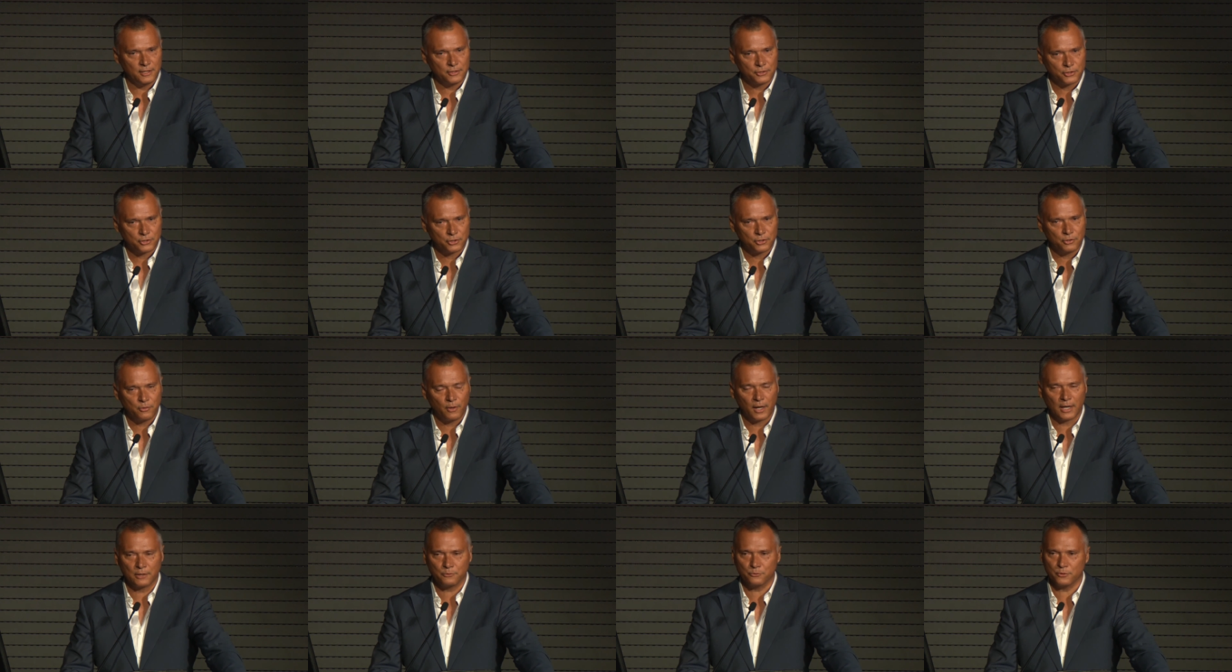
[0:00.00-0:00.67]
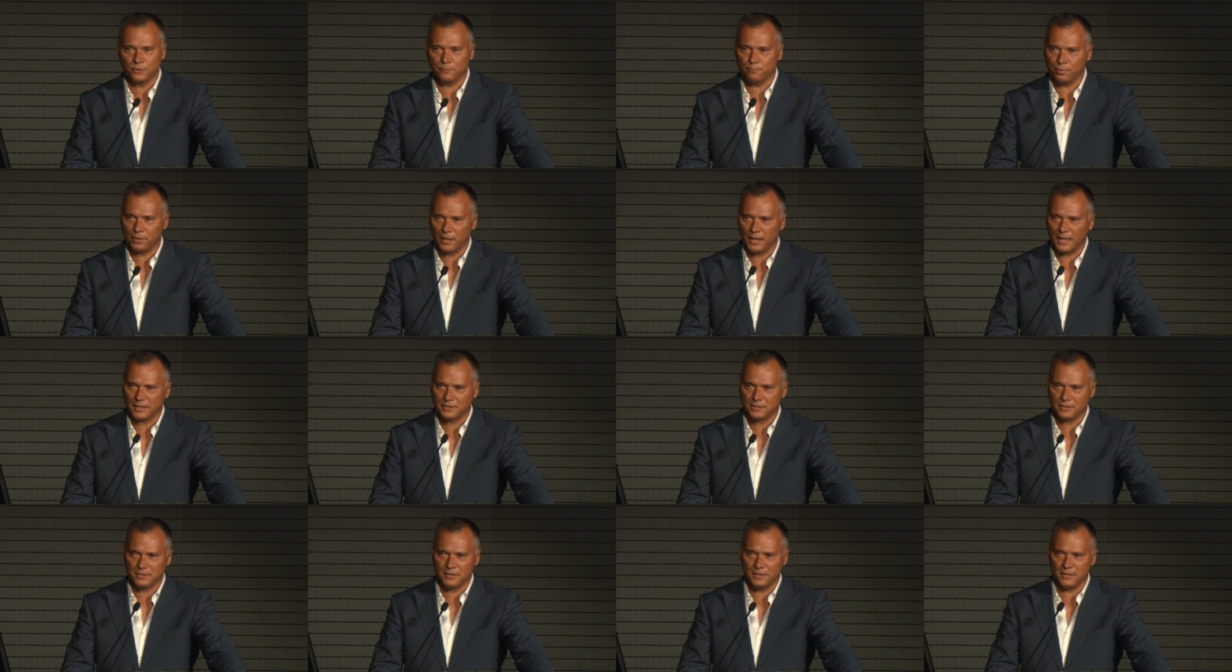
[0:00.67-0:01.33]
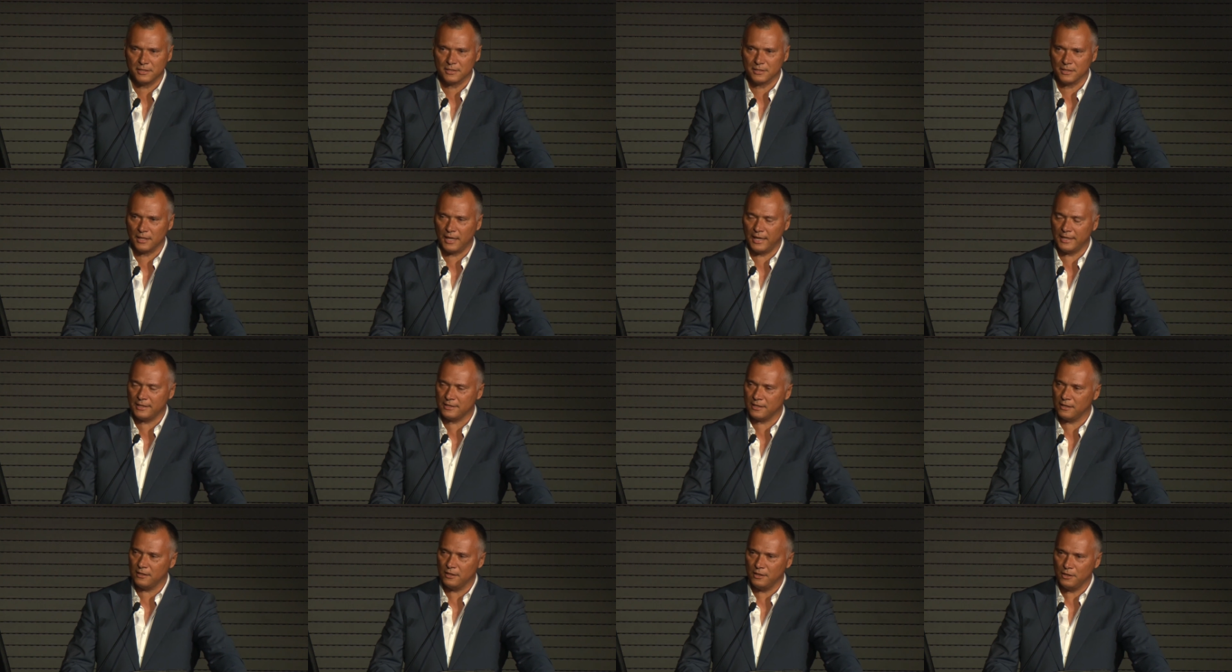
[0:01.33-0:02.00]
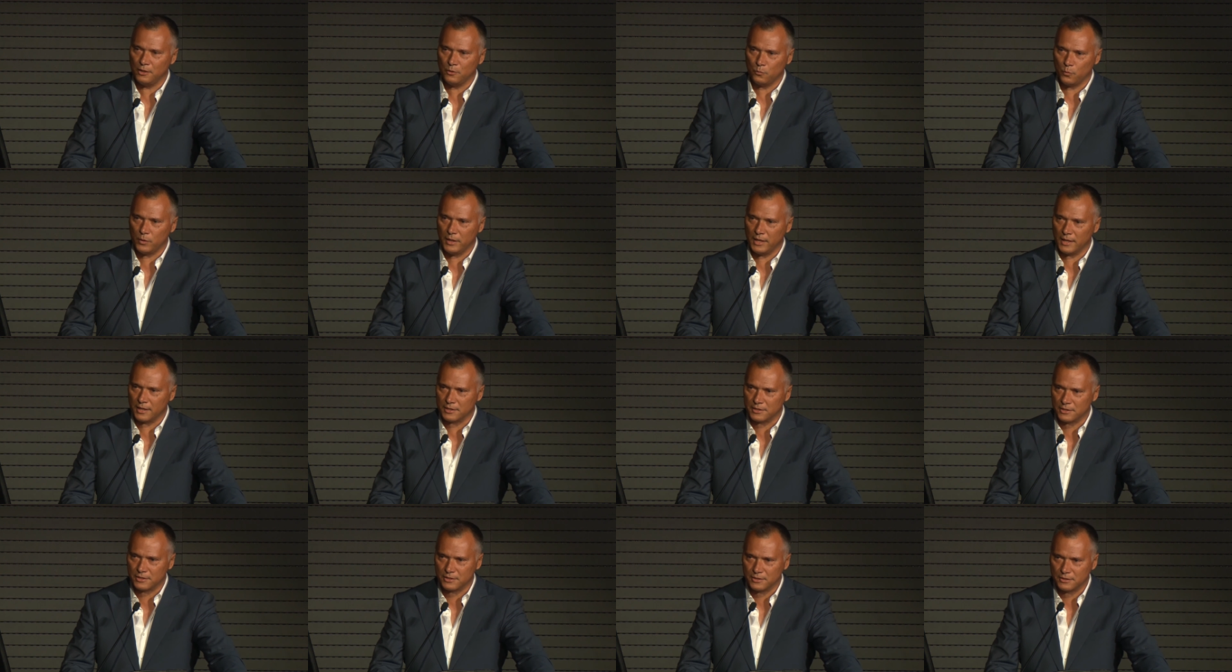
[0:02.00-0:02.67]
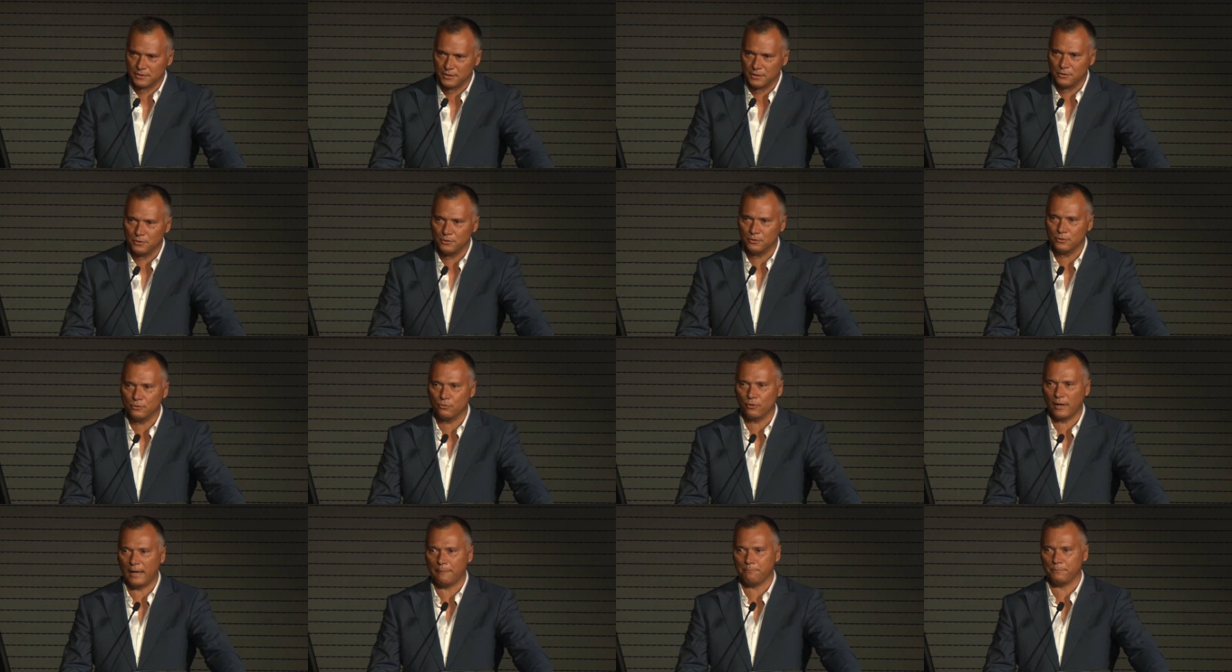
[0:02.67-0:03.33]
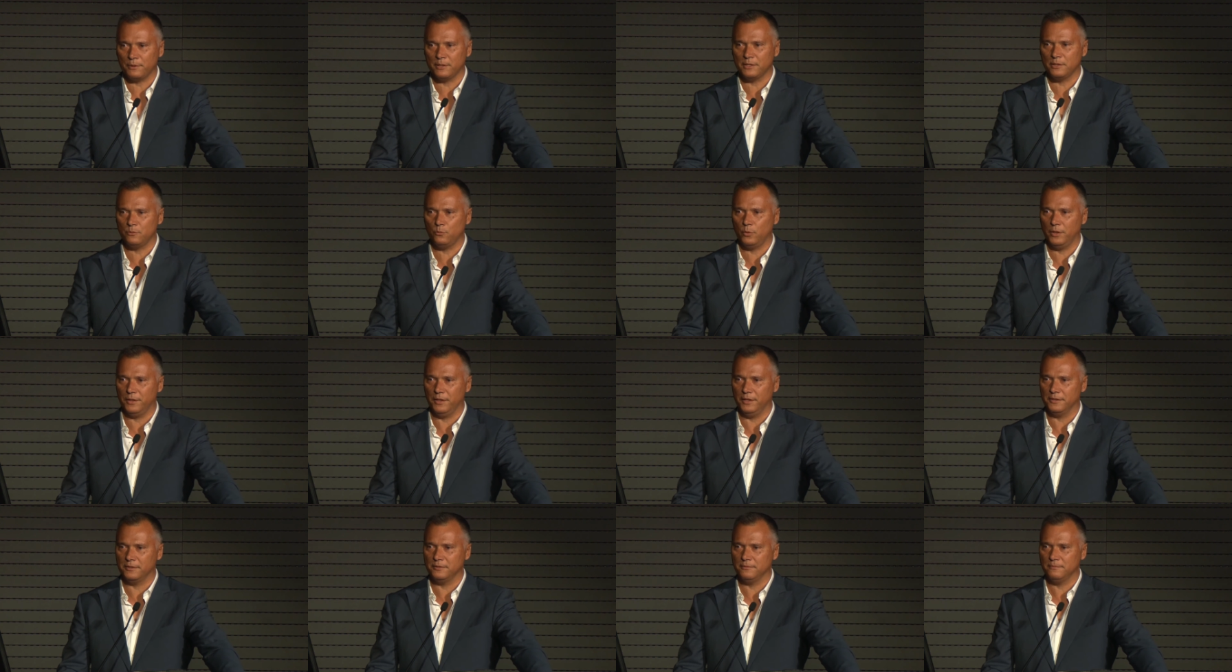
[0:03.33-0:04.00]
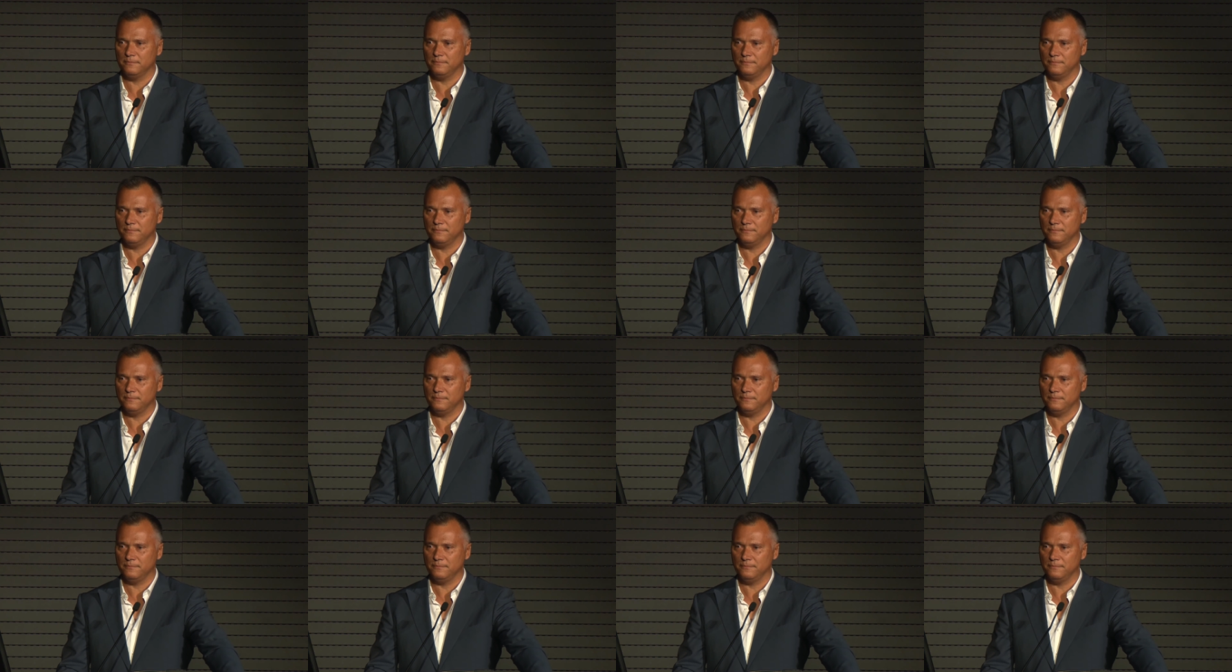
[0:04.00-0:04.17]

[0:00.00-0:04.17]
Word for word: 200 plus years later, we are still grappling with it.